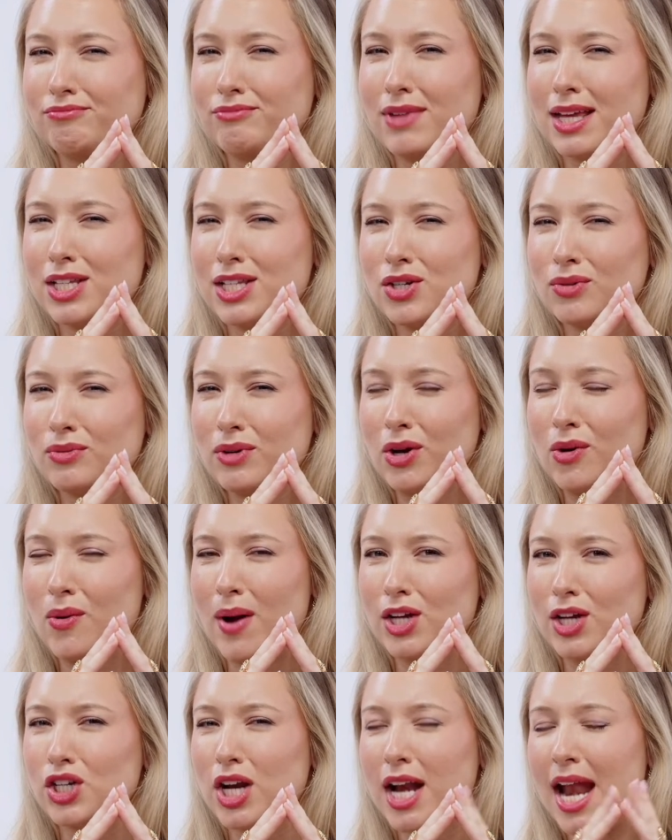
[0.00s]
That's the real
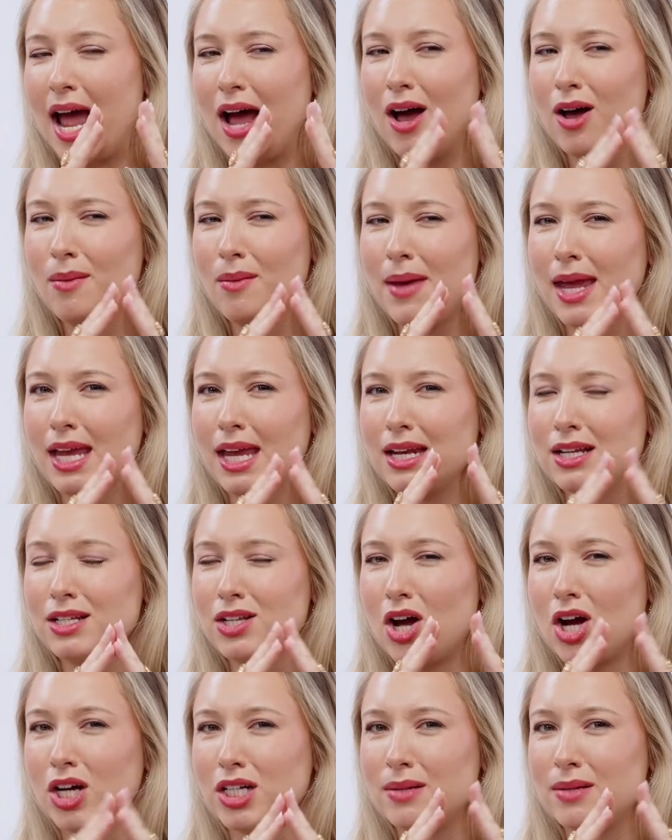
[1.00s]
question. How am I gonna
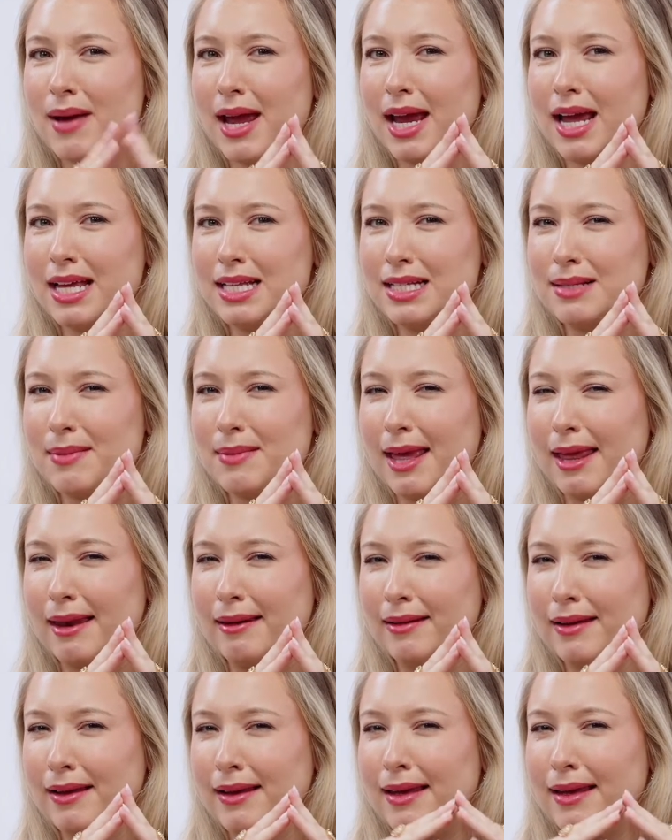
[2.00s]
talk to my
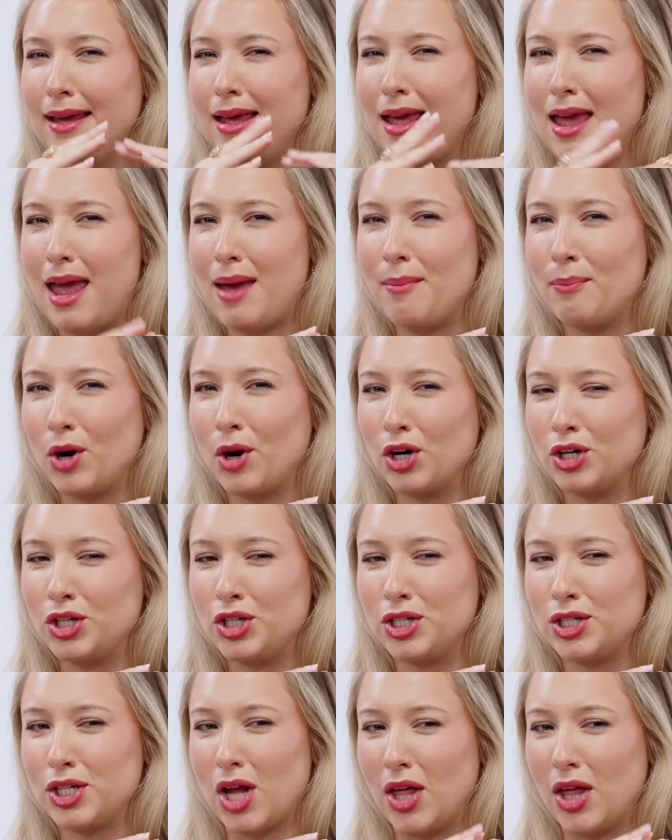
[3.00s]
husband and
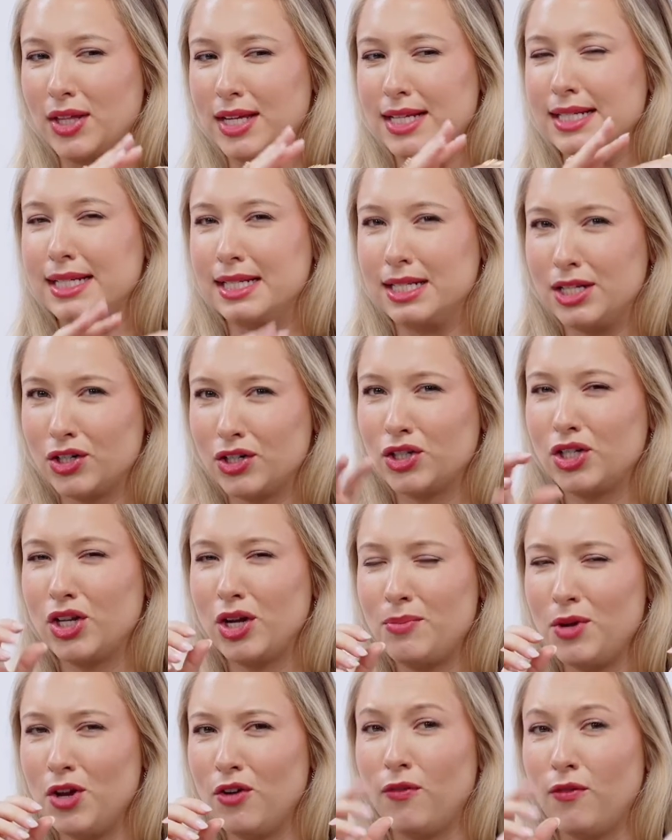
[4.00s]
purchase all these? Because they're
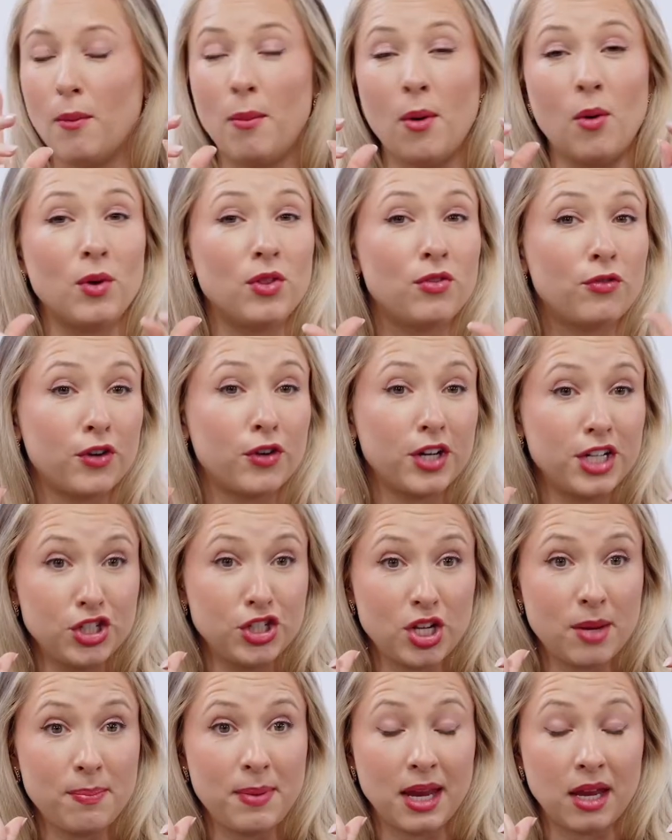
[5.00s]
so beautiful. But with free
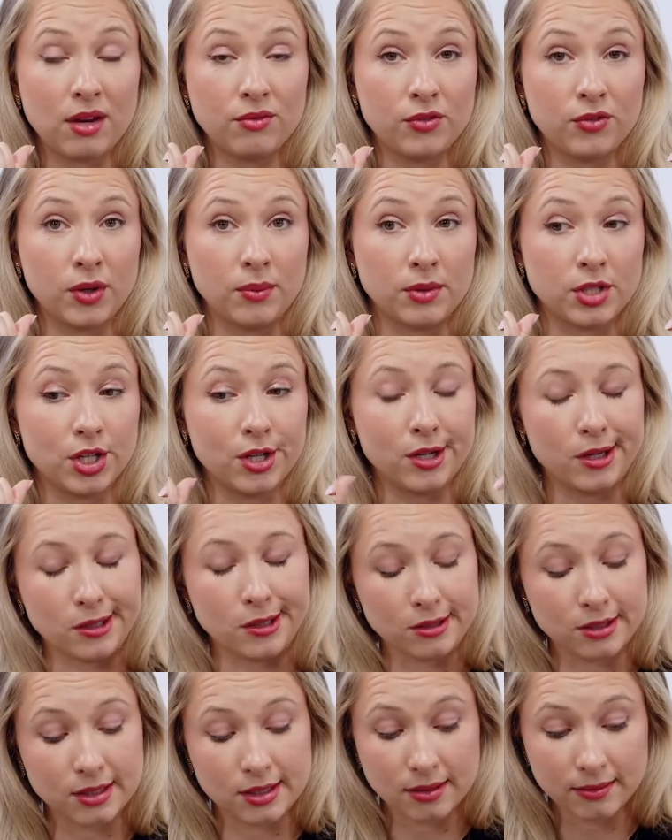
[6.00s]
shipping and free
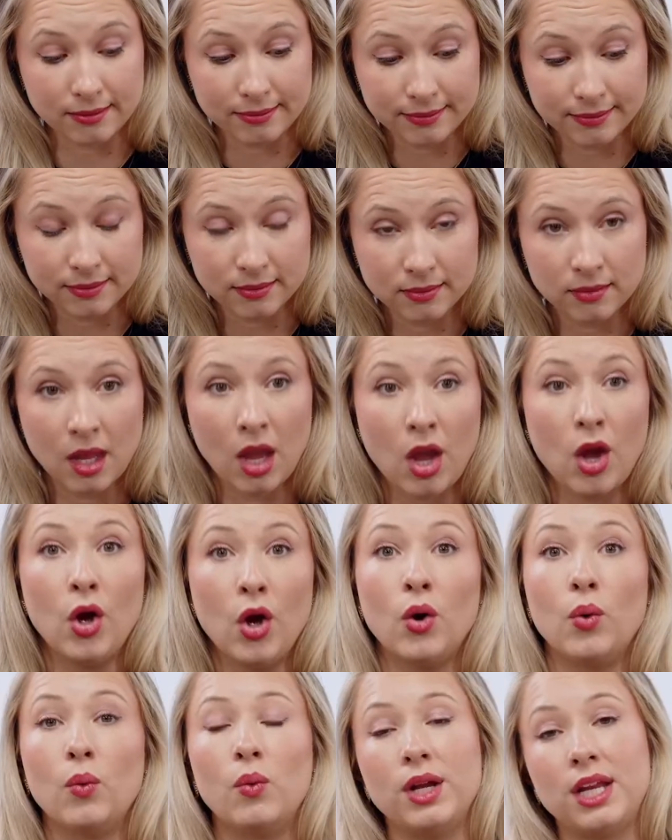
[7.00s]
returns,
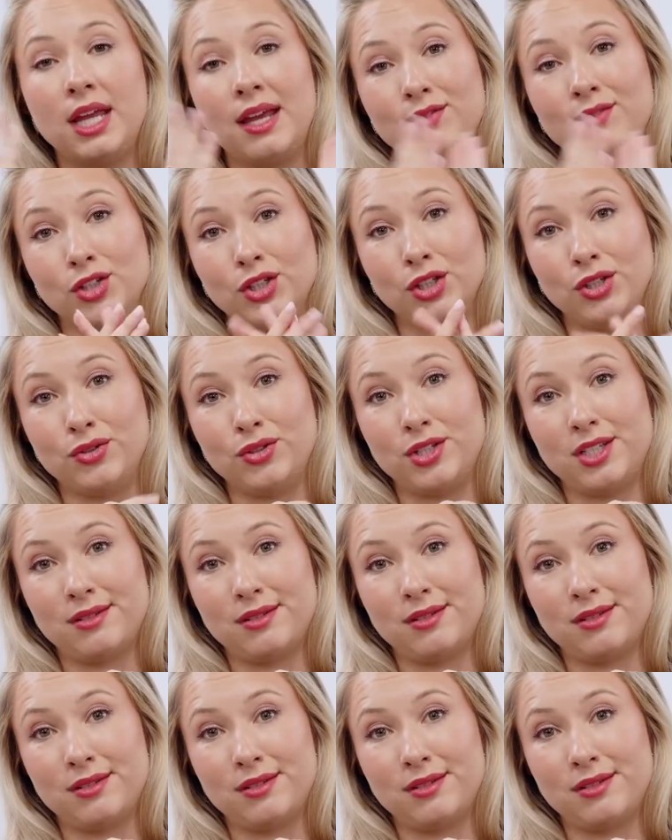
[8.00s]
what do you have to lose?